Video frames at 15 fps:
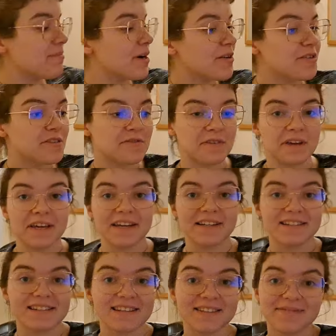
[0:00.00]
most
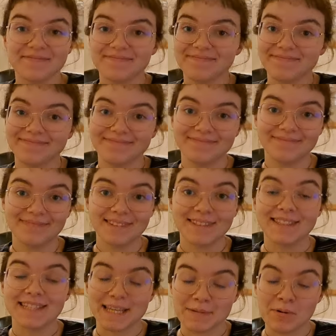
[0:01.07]
feared,
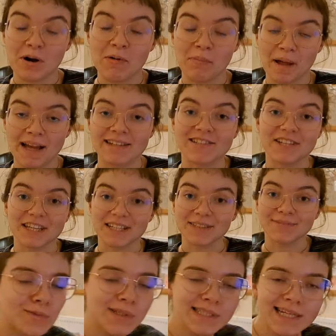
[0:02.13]
depop edgy.
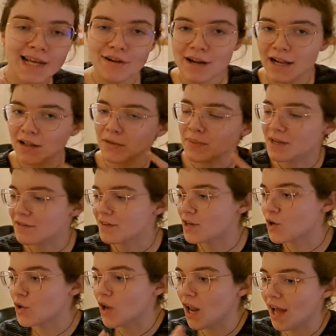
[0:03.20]
Went down a little bit of an
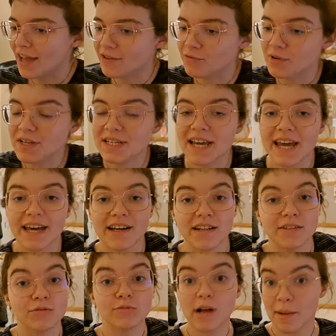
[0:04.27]
online
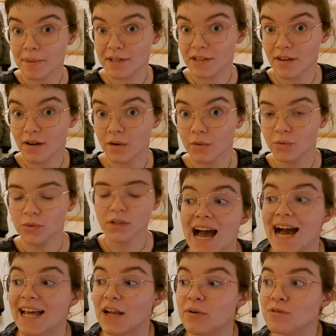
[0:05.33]
retail rabbit hole,
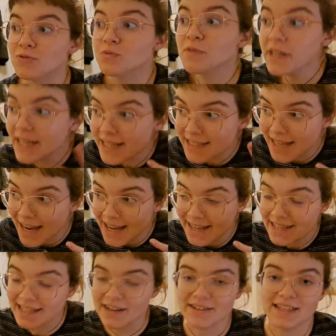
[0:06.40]
and I was really
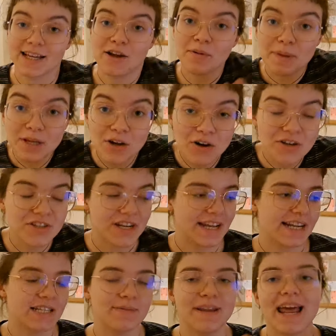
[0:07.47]
excited. I was like, oh my gosh. And
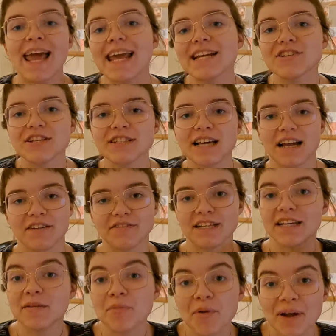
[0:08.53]
I spent ages kind of
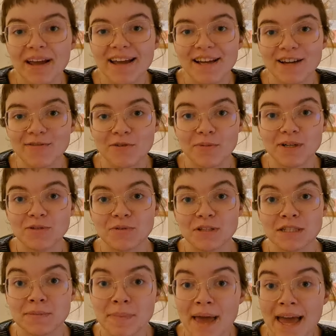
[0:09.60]
deliberating over which ones
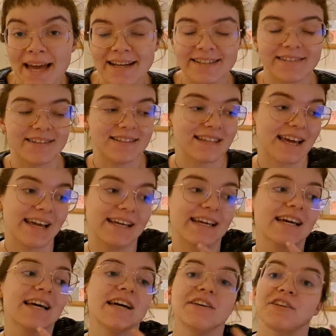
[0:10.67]
to pick. So I was like,
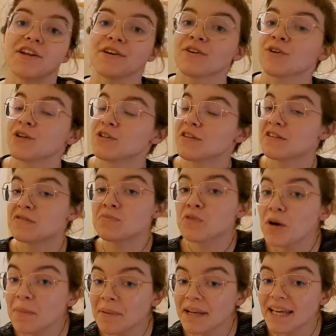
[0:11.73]
you know, I've got to do this
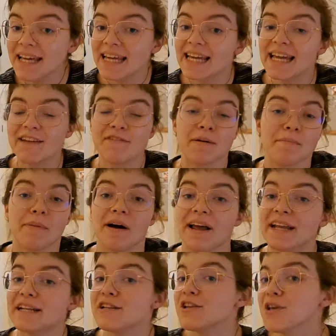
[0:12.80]
properly. If I'm
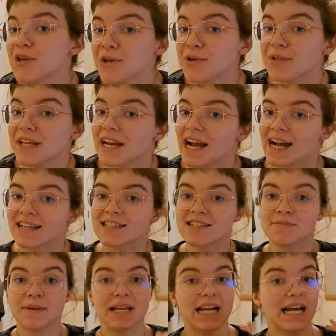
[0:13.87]
buying new, then it has to
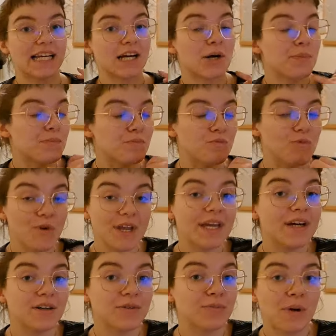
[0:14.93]
be like a
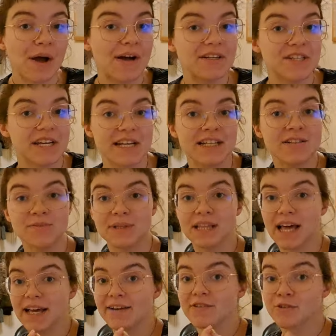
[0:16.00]
real purchase with
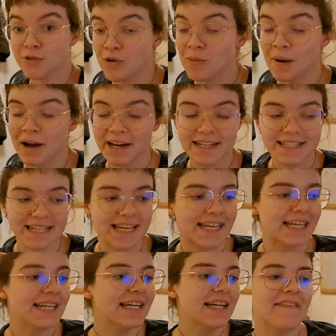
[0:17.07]
like thought behind
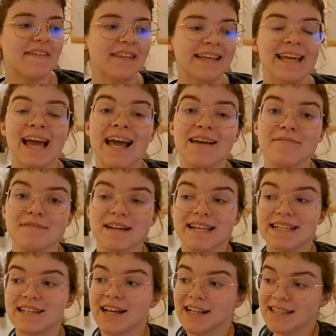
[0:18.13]
it. And then they came, and
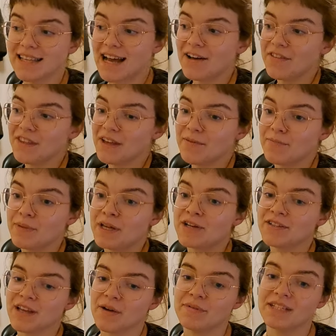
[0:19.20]
it turns out that
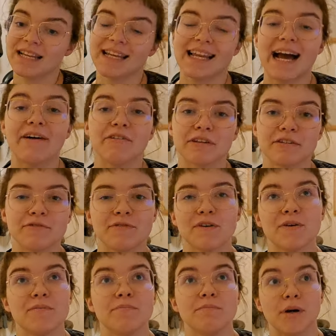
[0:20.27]
because I was allowing
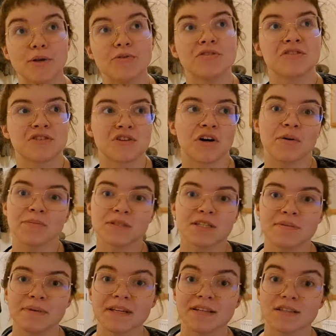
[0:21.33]
for most shops
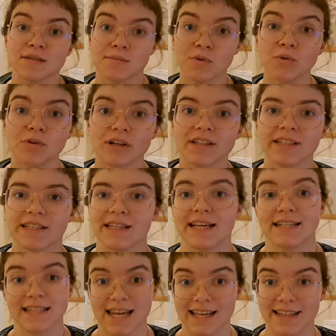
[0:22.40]
to be smaller than they
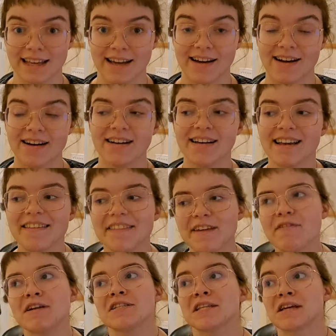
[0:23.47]
say they are, they've
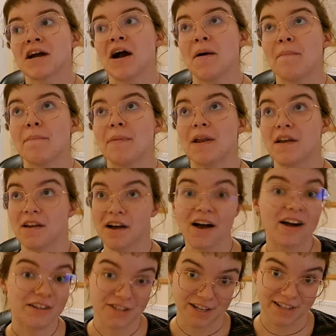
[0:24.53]
actually come
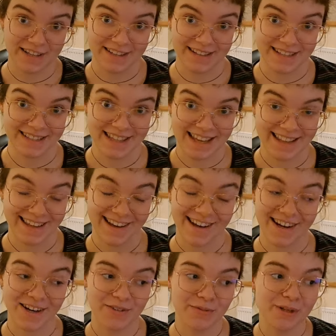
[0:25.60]
larger than they say they
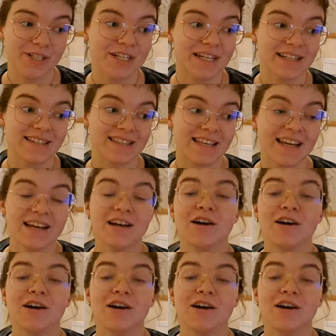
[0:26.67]
are, which is